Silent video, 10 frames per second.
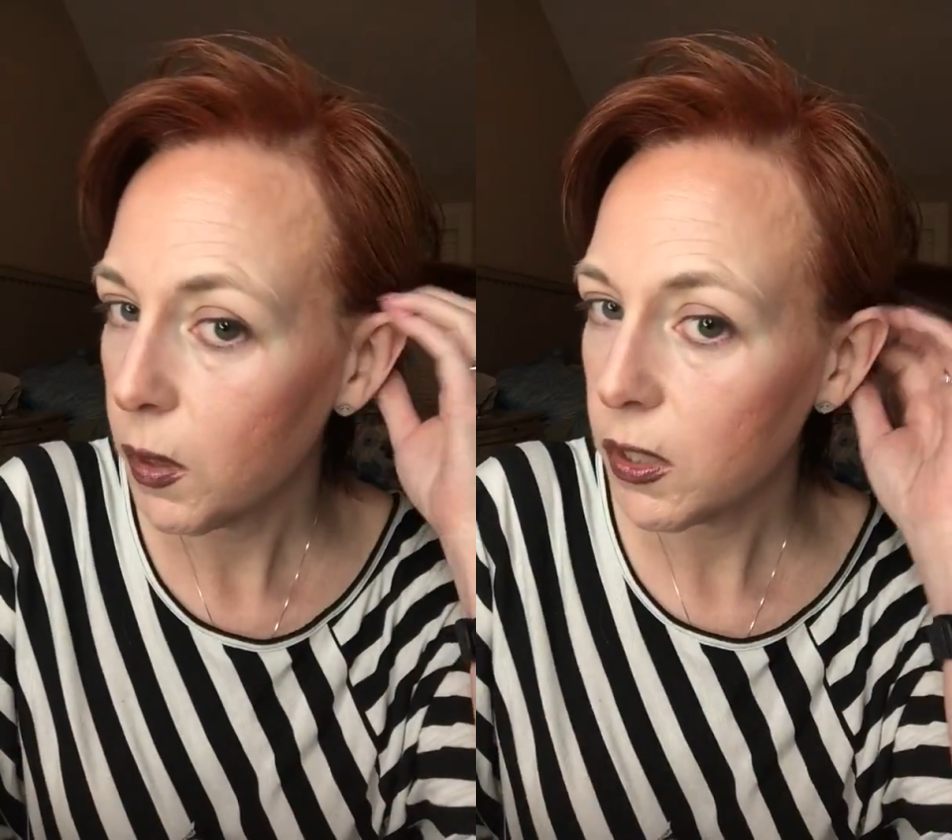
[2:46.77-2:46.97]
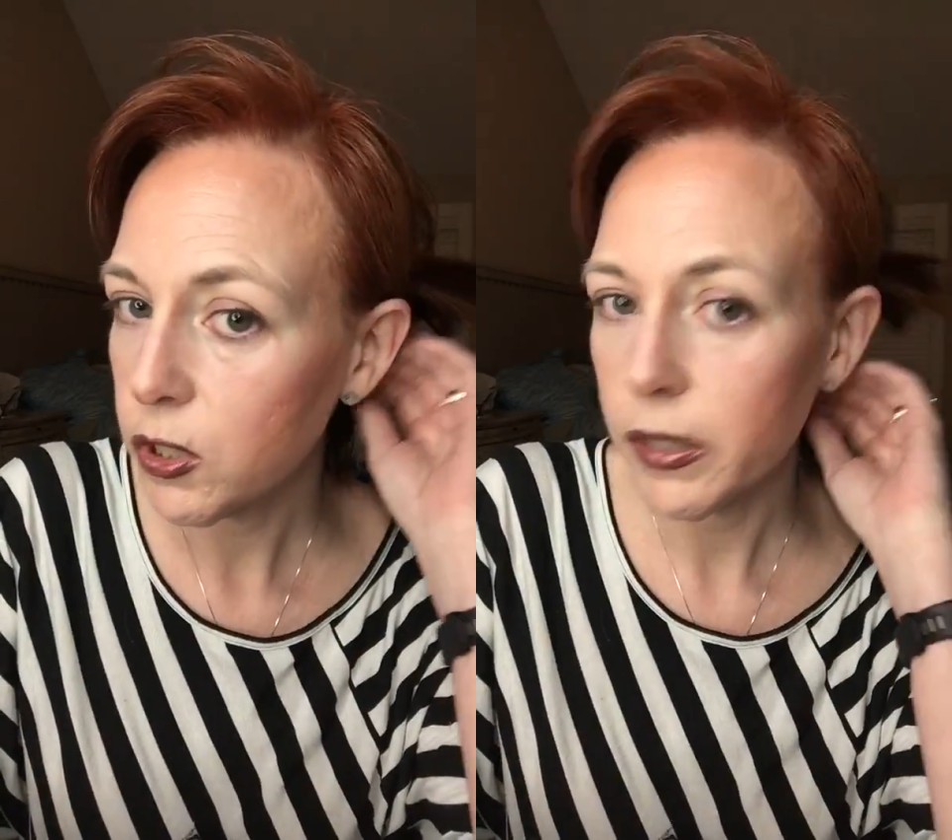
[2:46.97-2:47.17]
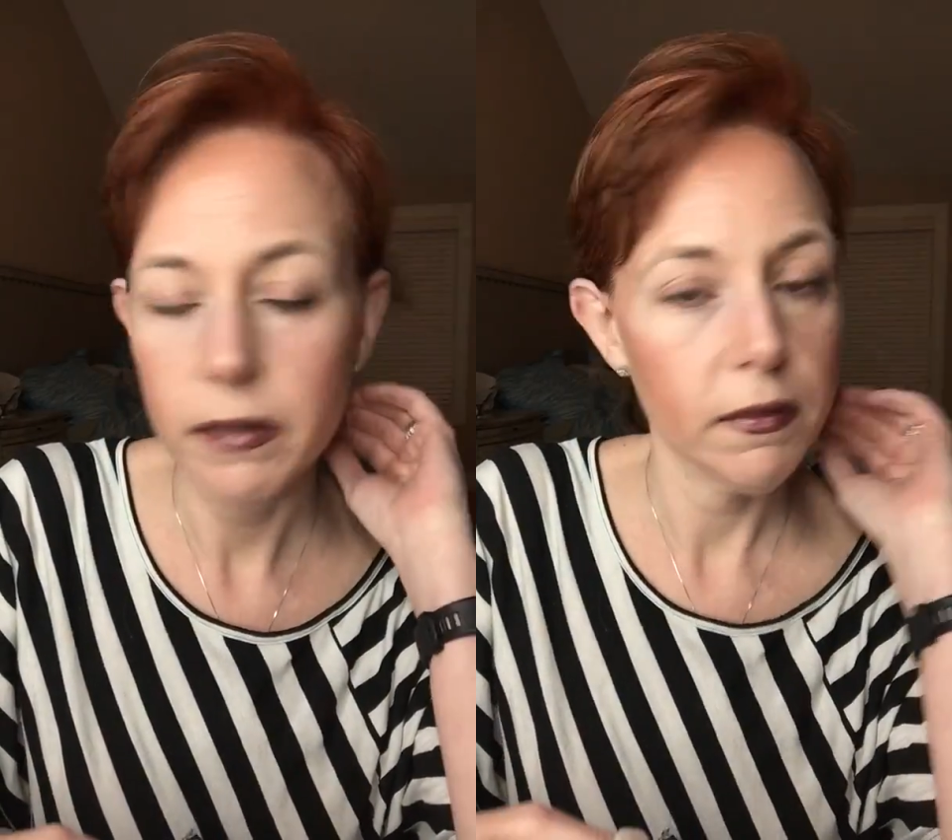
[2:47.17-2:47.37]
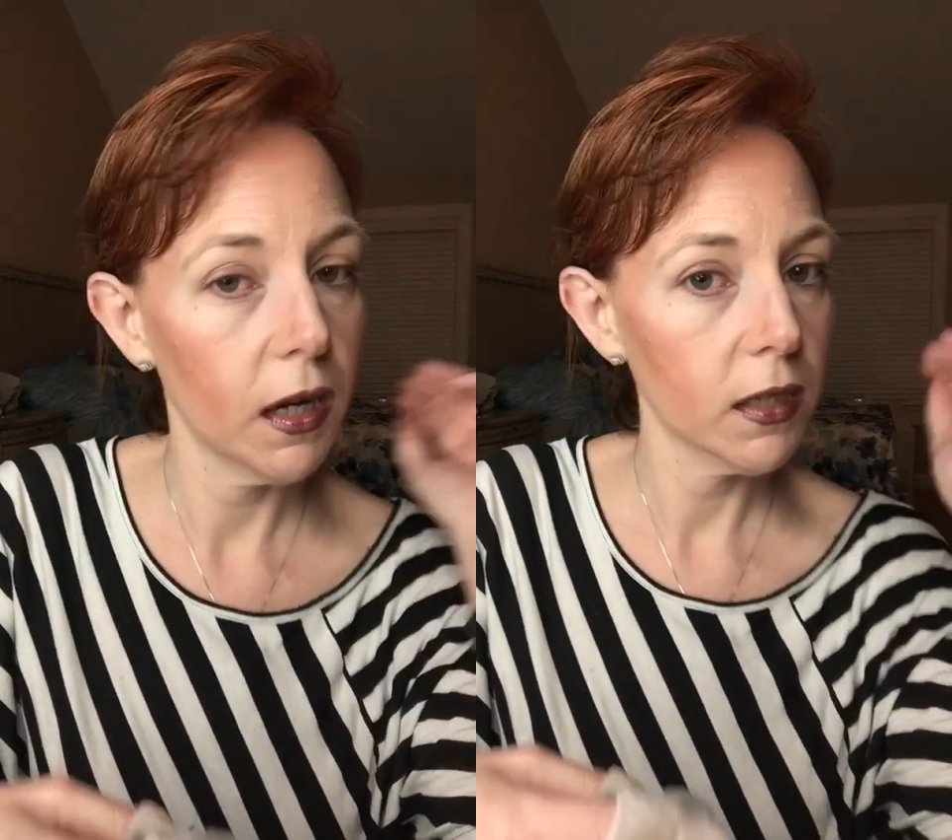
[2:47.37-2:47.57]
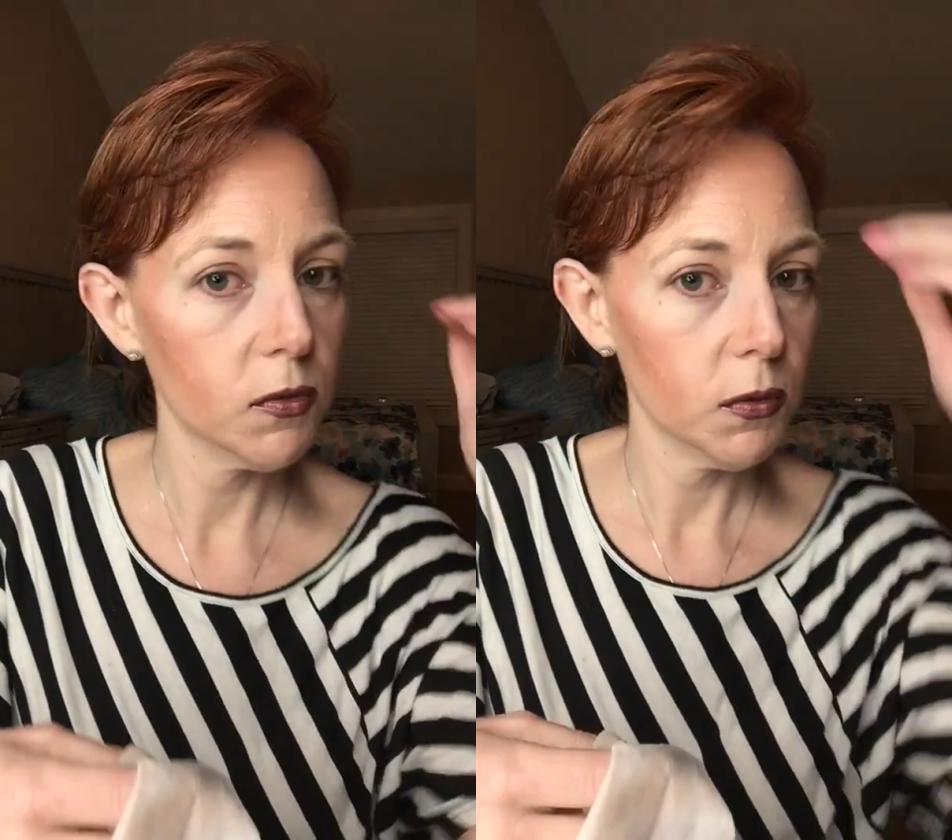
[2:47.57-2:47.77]
blush, I have
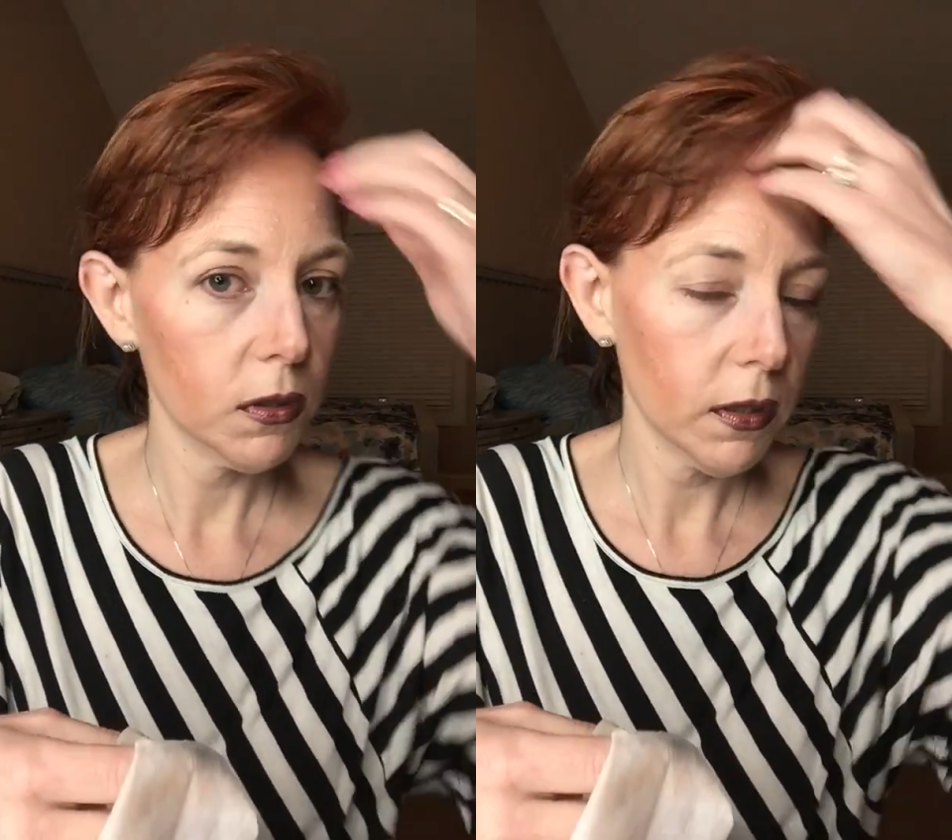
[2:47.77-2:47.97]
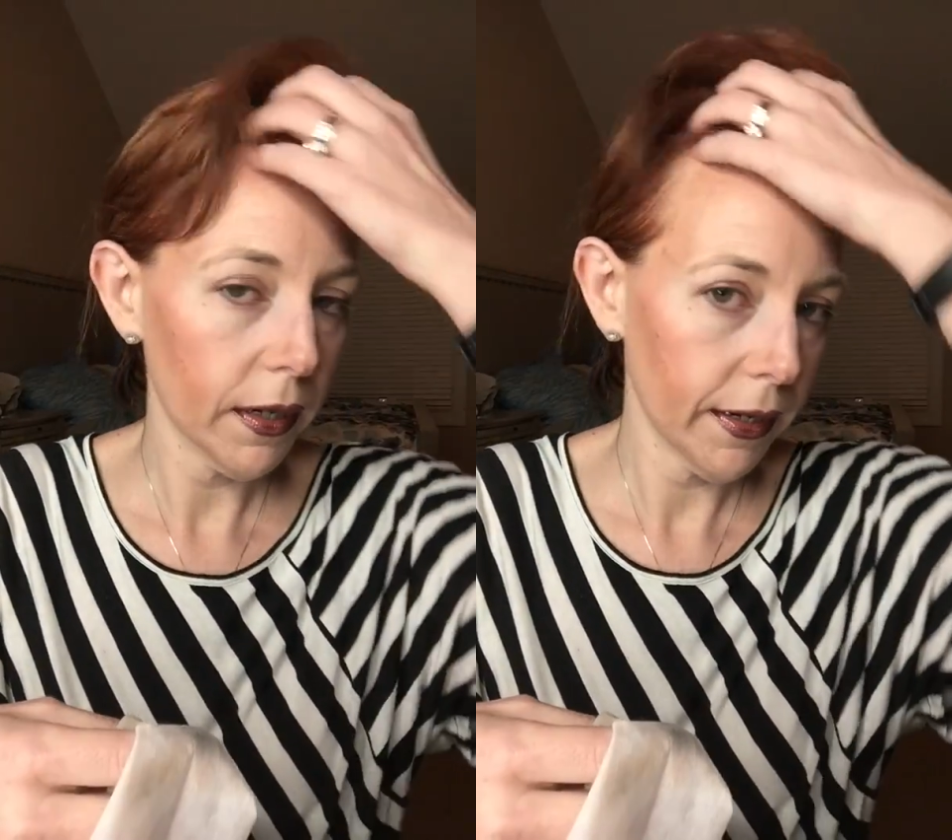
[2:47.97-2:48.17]
contour,